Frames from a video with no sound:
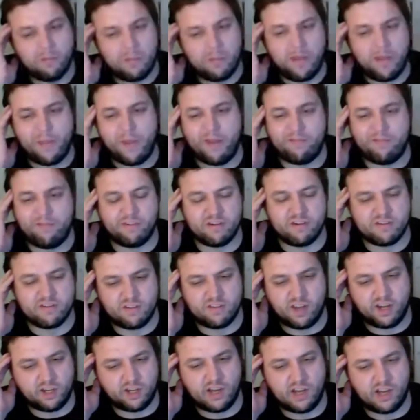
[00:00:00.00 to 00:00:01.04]
about that for a
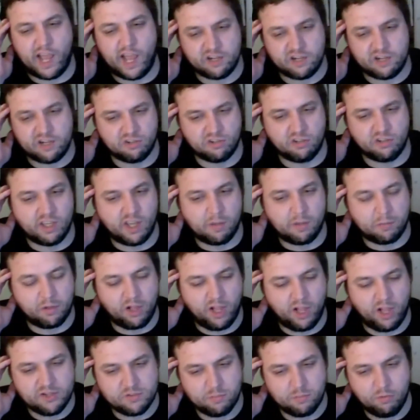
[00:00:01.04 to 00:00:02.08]
second, actually. I'm
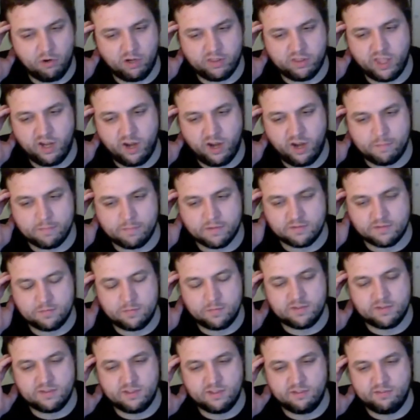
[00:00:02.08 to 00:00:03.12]
glad you brought that up, the
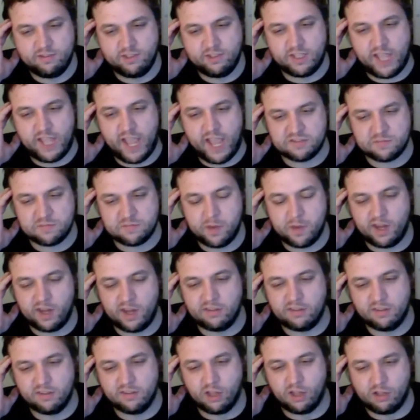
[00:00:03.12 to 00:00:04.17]
specific
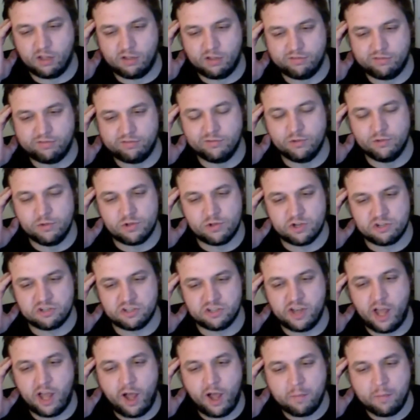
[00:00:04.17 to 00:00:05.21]
aspect of
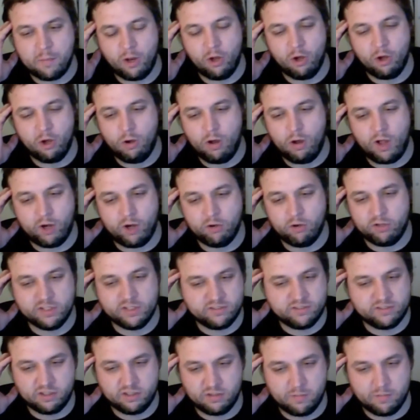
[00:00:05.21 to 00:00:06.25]
nutrition. Now, I don't
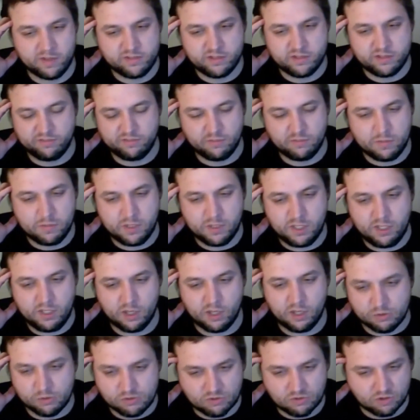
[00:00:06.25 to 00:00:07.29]
consider myself to
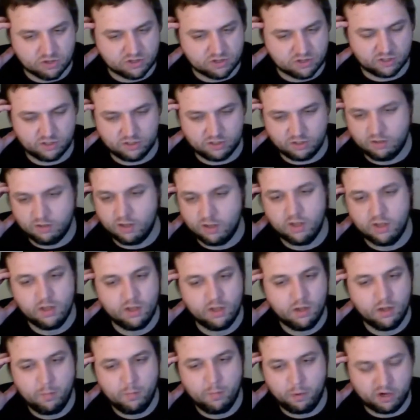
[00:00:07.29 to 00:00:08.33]
be a nutrition
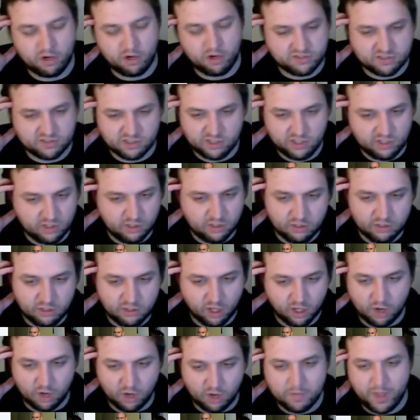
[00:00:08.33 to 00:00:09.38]
person.
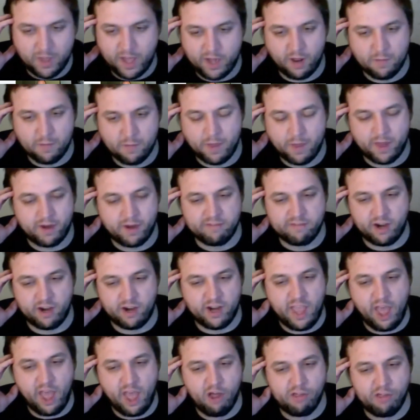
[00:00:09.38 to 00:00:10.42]
I'm not a
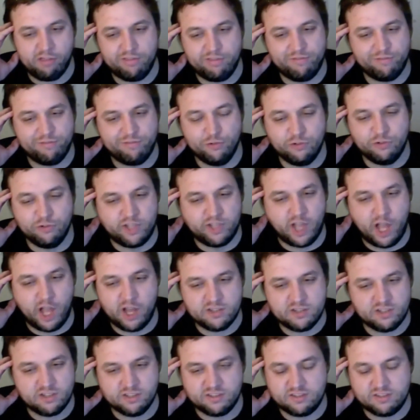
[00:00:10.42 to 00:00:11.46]
very health food
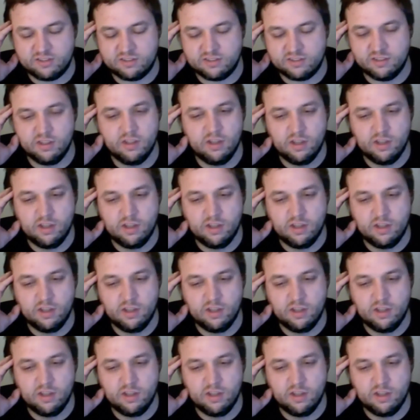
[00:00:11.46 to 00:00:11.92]
conscious,